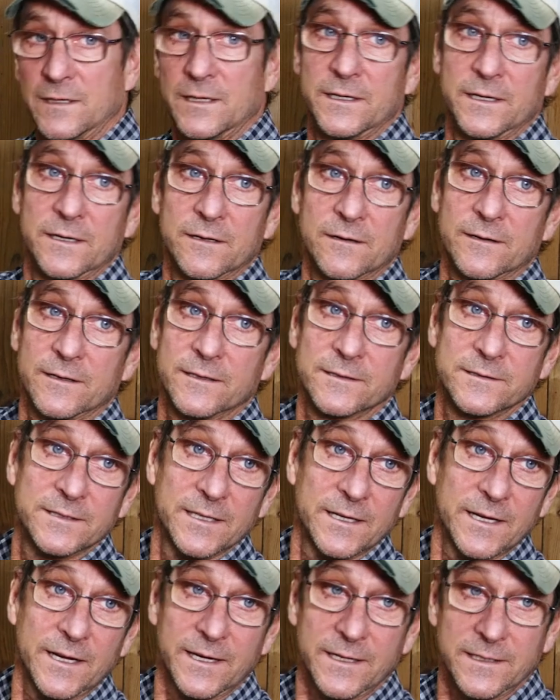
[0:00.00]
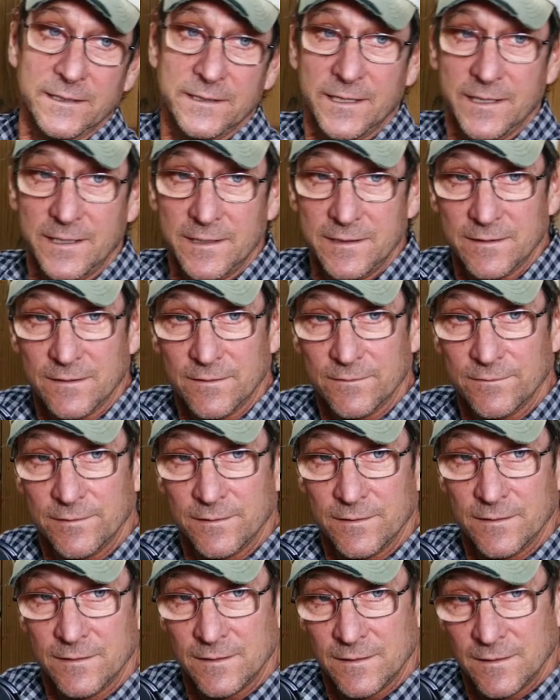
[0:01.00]
and here it is, the eighteenth
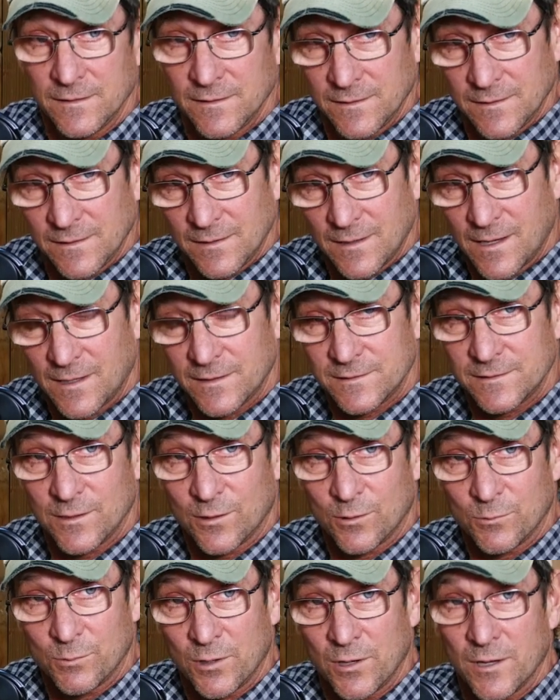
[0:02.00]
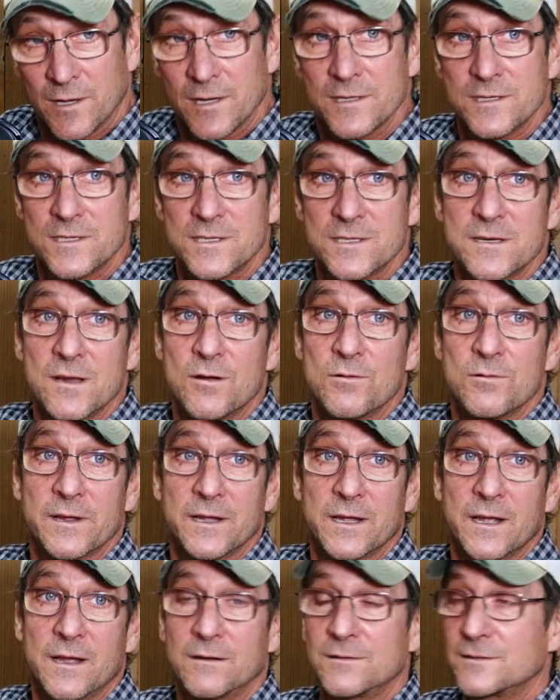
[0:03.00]
of October, and it's snowing,
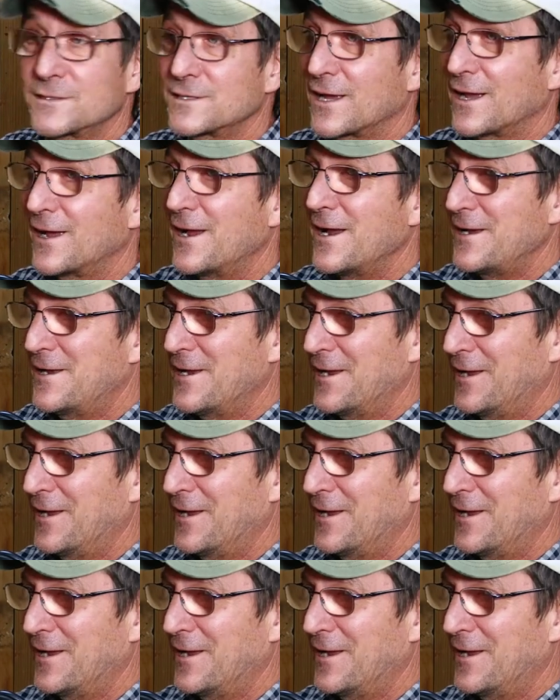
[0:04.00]
snowing a little bit.